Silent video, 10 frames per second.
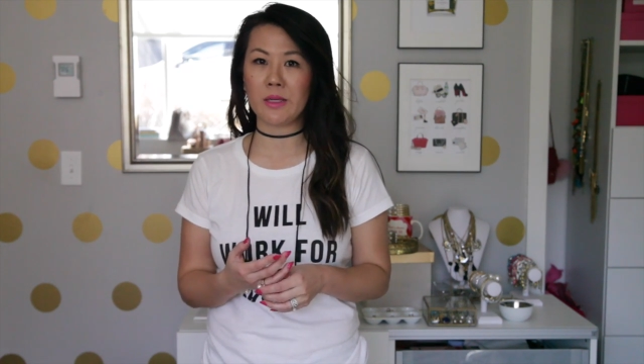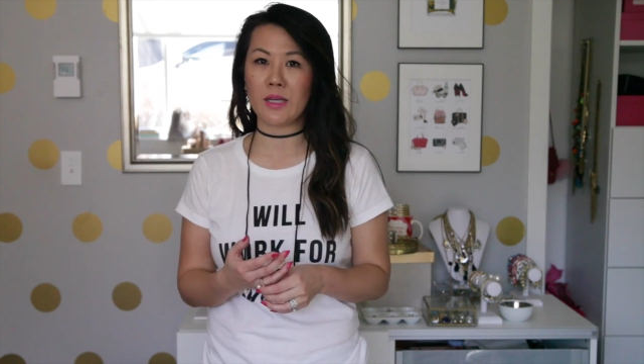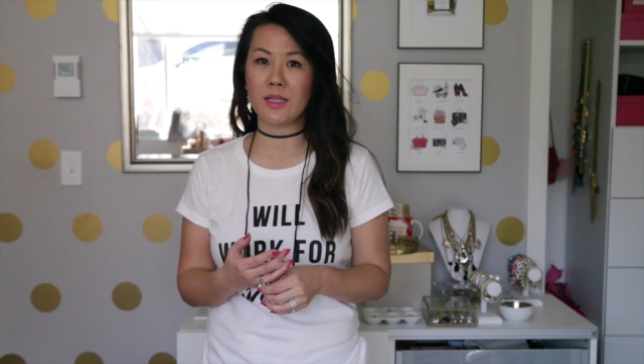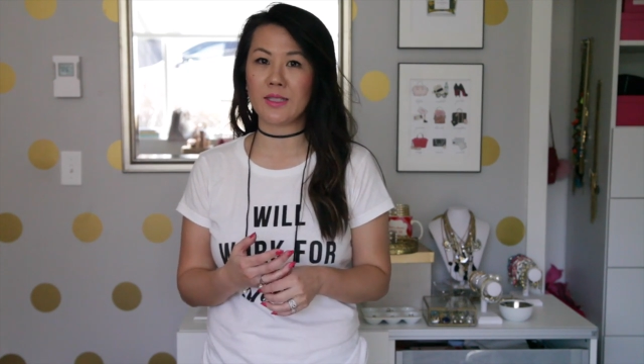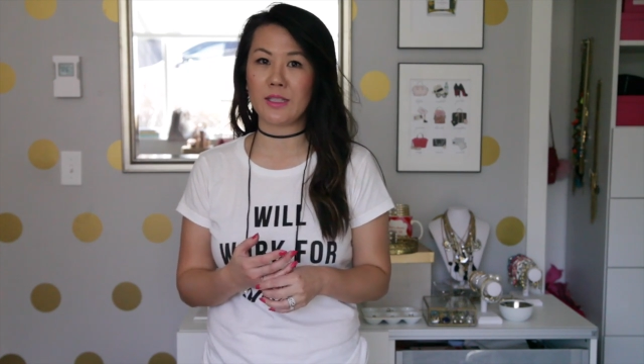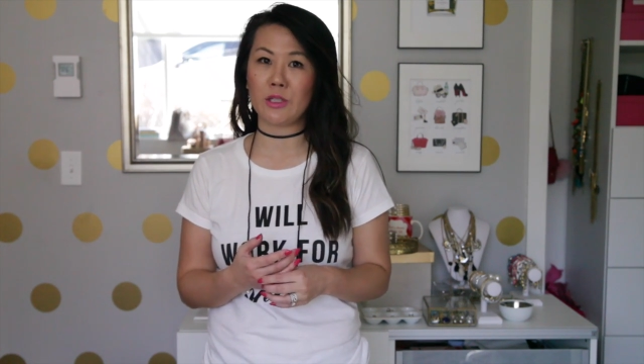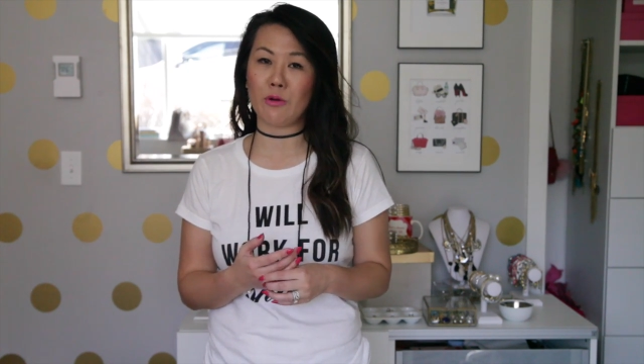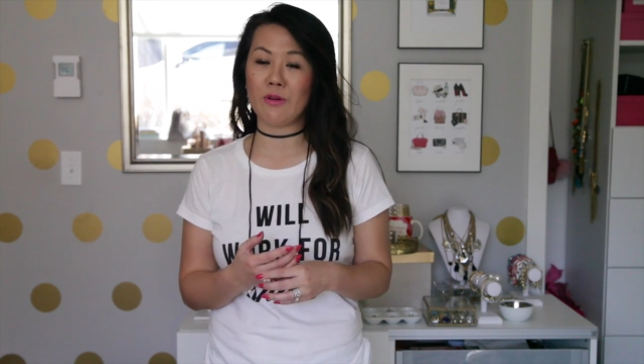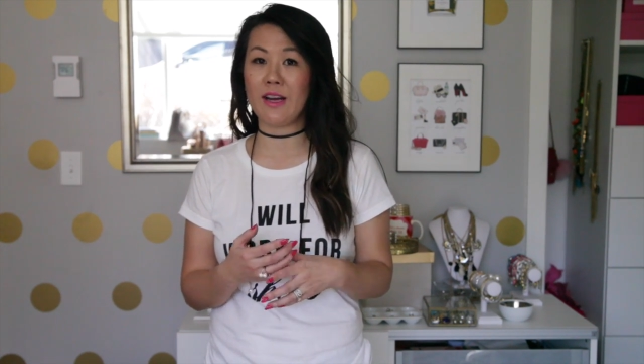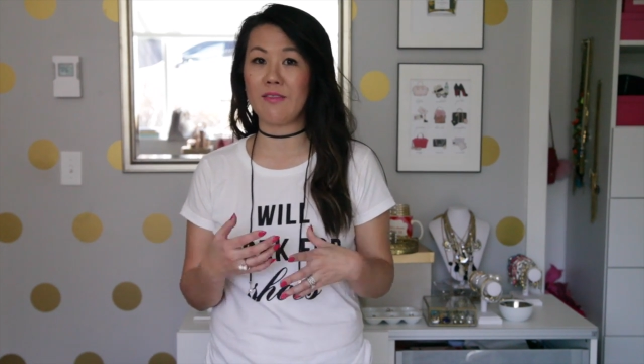because I
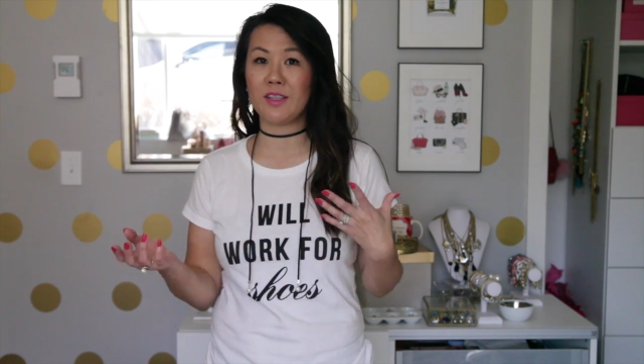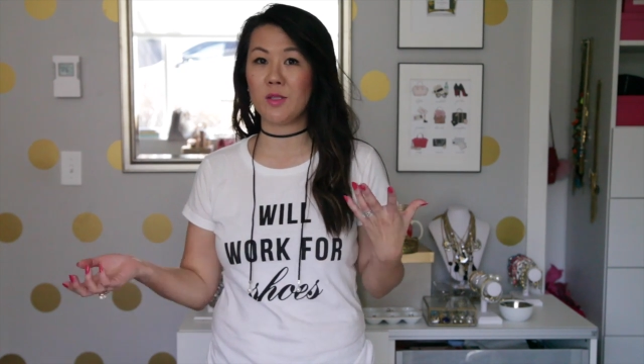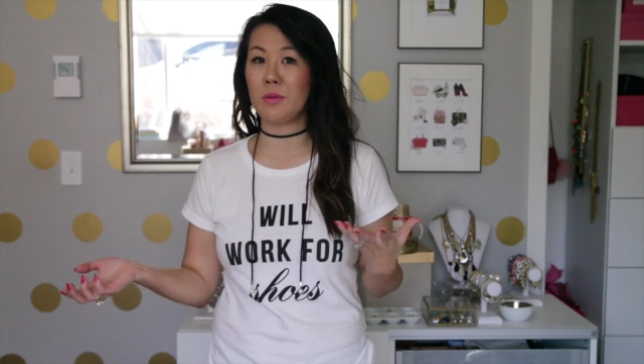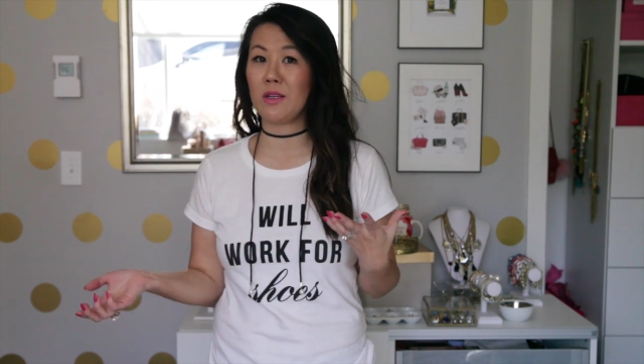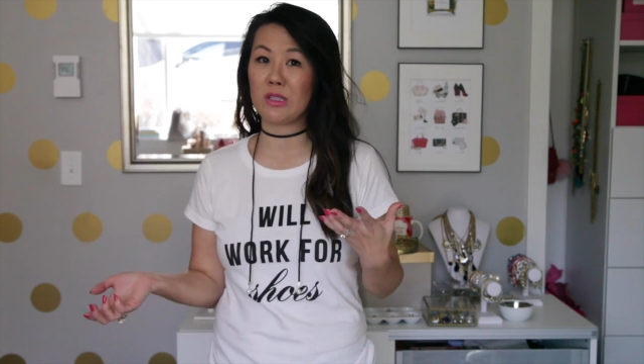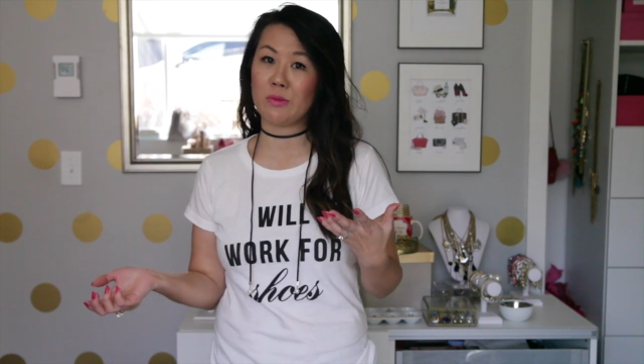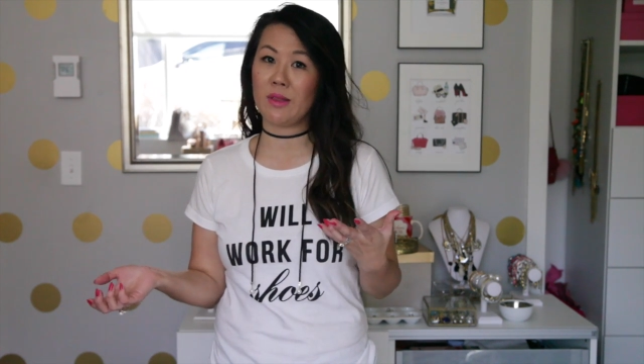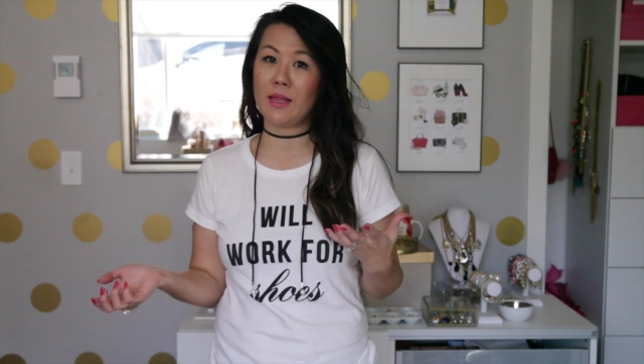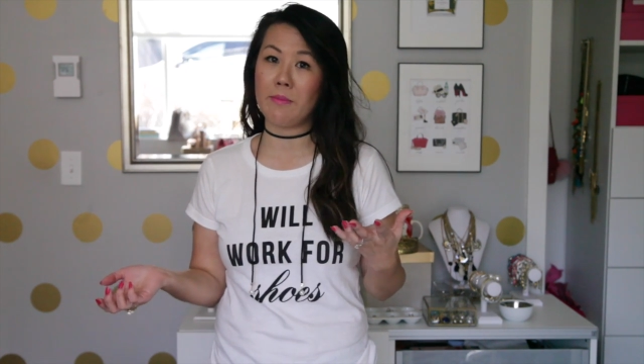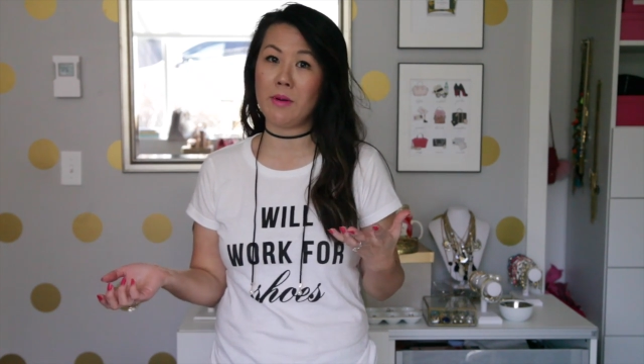don't have experience
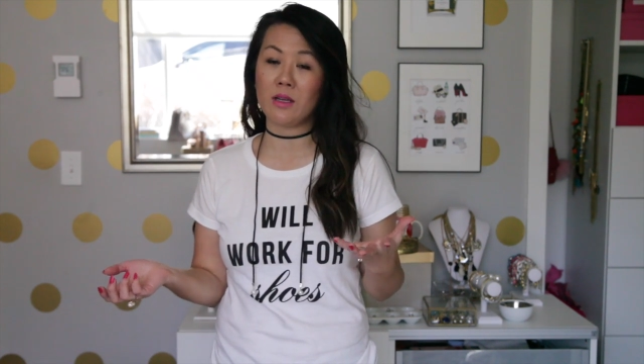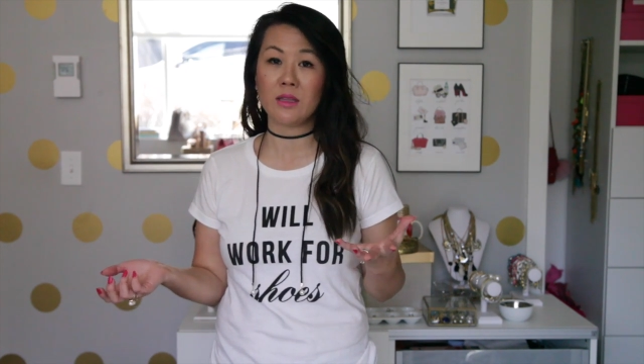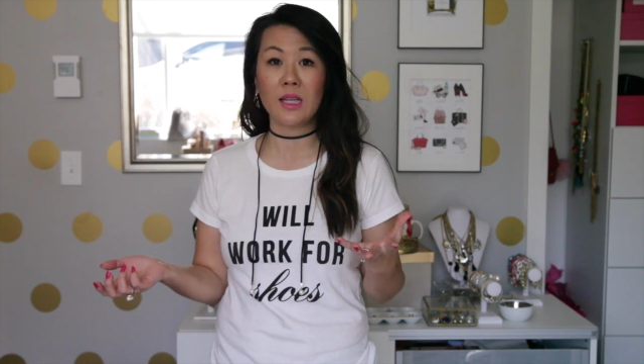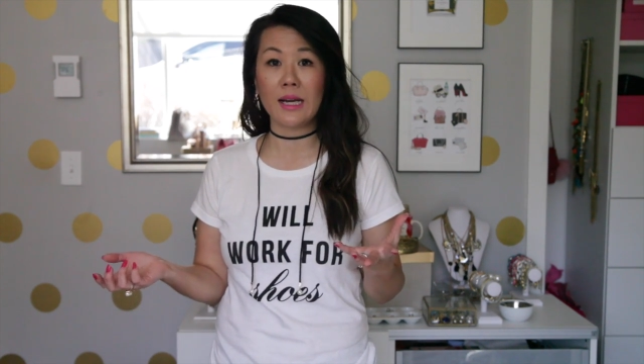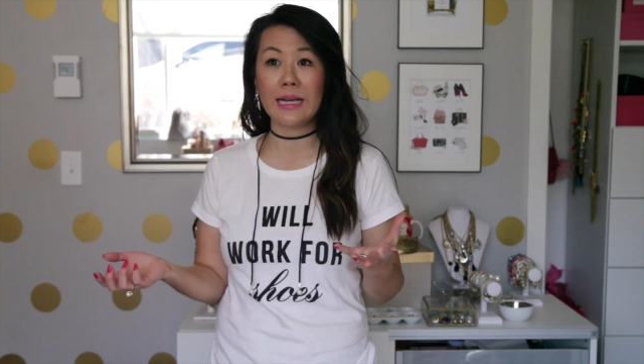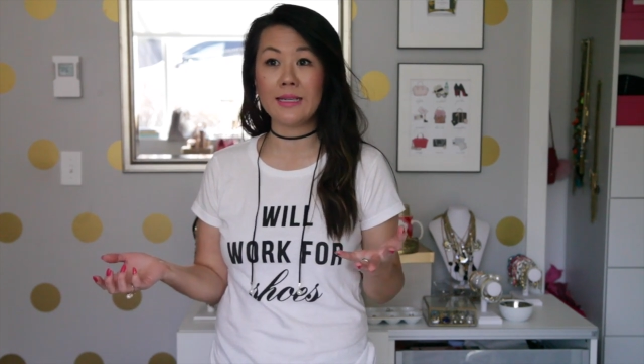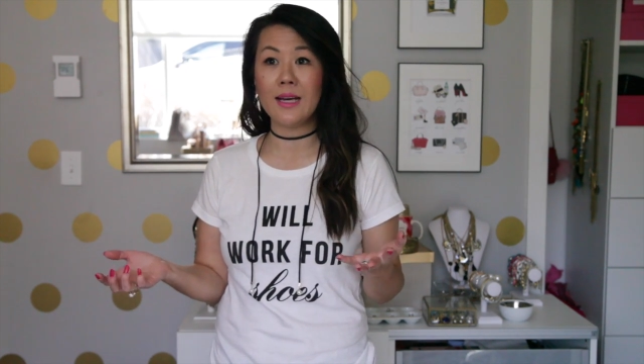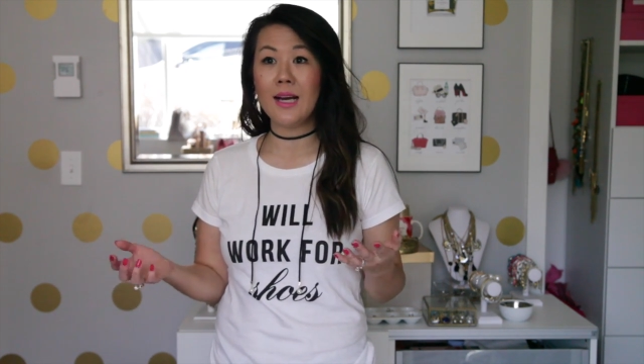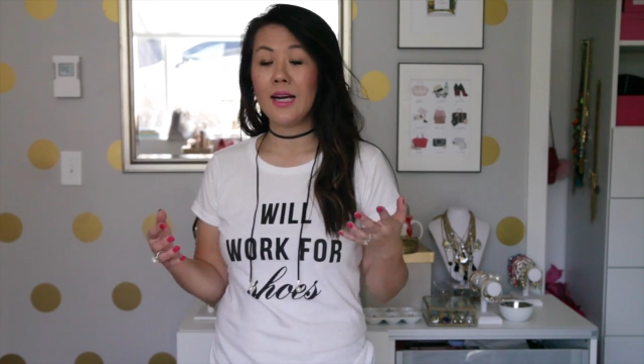with them online.